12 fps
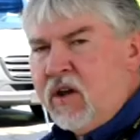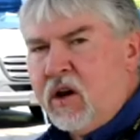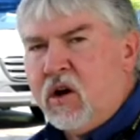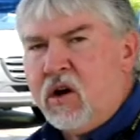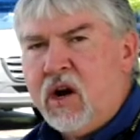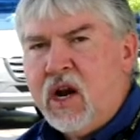
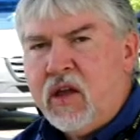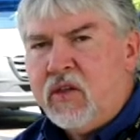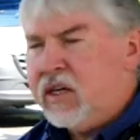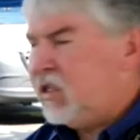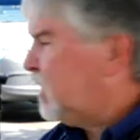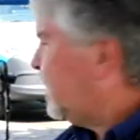here.
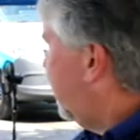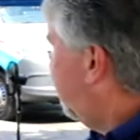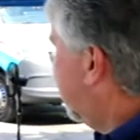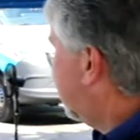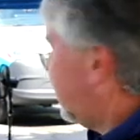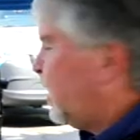This is
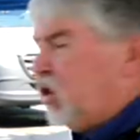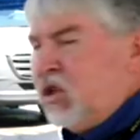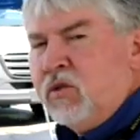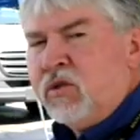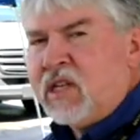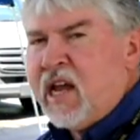FSS2
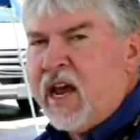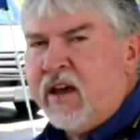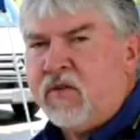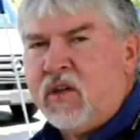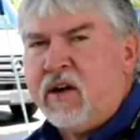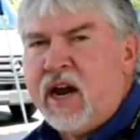staff
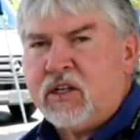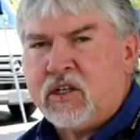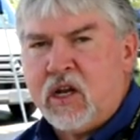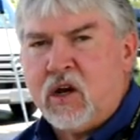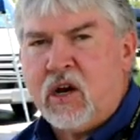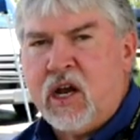that are
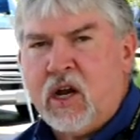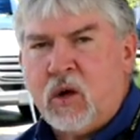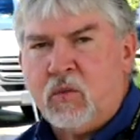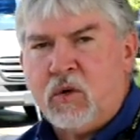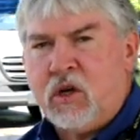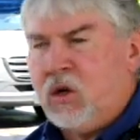actually going to help
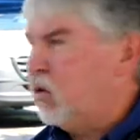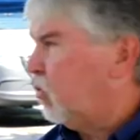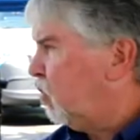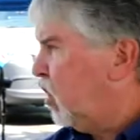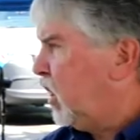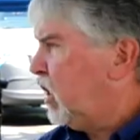with do the
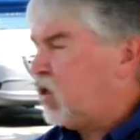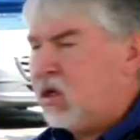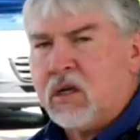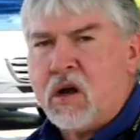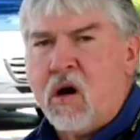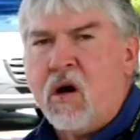running to
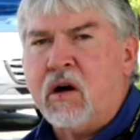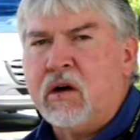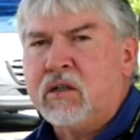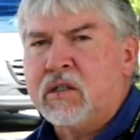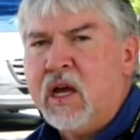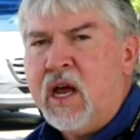the
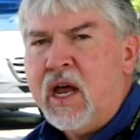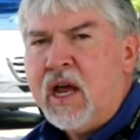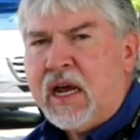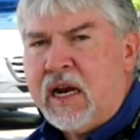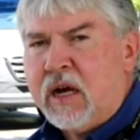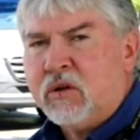cars
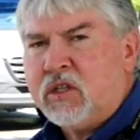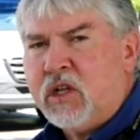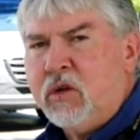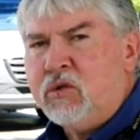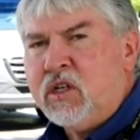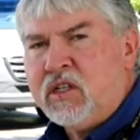and
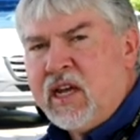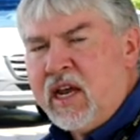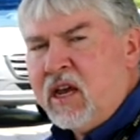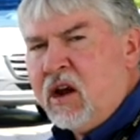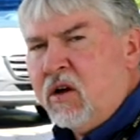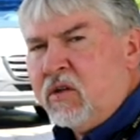also to take
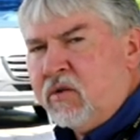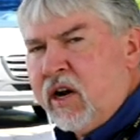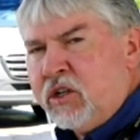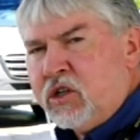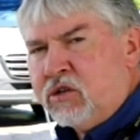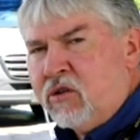care of the
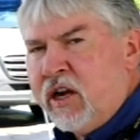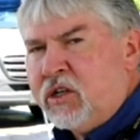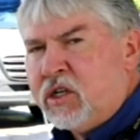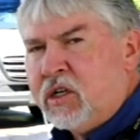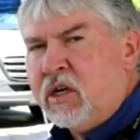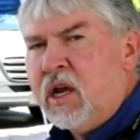
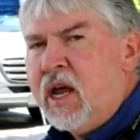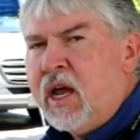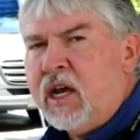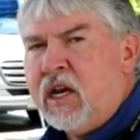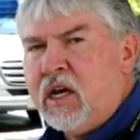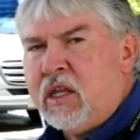registration
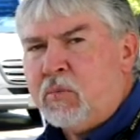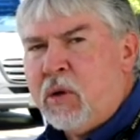and the other